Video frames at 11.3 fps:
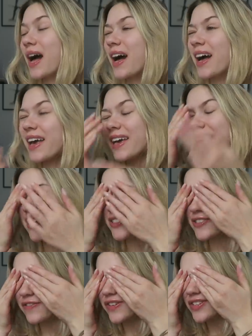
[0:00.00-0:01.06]
I
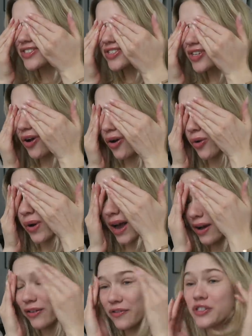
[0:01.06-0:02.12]
just feel so
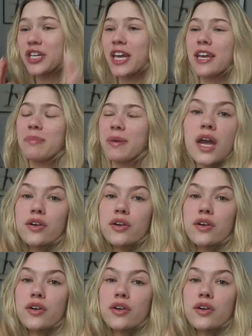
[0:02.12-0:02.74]
out of shape.